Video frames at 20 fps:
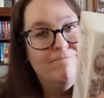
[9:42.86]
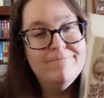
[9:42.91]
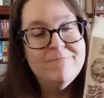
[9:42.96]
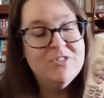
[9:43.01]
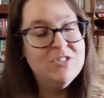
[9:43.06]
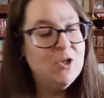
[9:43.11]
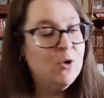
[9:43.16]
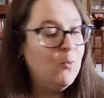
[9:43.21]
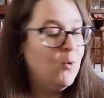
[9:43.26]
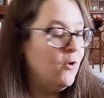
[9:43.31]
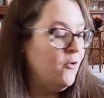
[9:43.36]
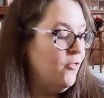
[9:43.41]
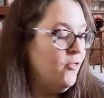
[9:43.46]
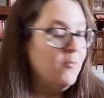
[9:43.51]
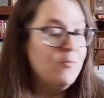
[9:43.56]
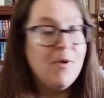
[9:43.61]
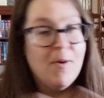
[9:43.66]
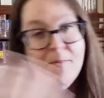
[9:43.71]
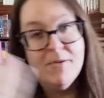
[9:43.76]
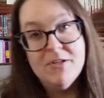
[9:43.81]
So worth the
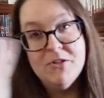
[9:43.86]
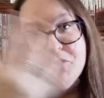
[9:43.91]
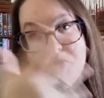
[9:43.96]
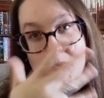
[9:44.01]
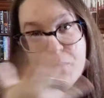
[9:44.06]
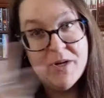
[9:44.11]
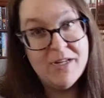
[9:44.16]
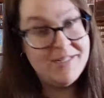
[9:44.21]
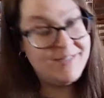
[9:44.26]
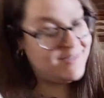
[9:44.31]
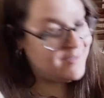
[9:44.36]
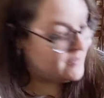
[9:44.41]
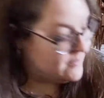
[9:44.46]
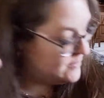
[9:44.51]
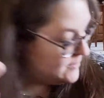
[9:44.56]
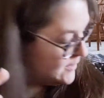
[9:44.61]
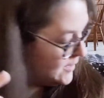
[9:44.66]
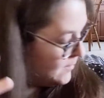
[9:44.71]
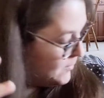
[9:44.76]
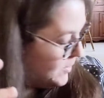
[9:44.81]
probably 20
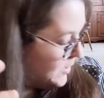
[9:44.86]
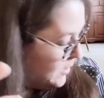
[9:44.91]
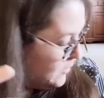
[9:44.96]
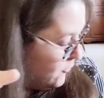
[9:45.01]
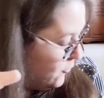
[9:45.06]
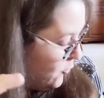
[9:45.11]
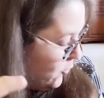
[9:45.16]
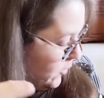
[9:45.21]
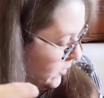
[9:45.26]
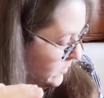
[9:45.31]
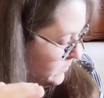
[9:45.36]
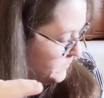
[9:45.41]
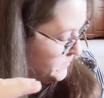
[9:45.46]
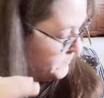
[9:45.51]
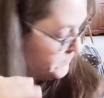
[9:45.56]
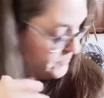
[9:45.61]
cents that I paid for it.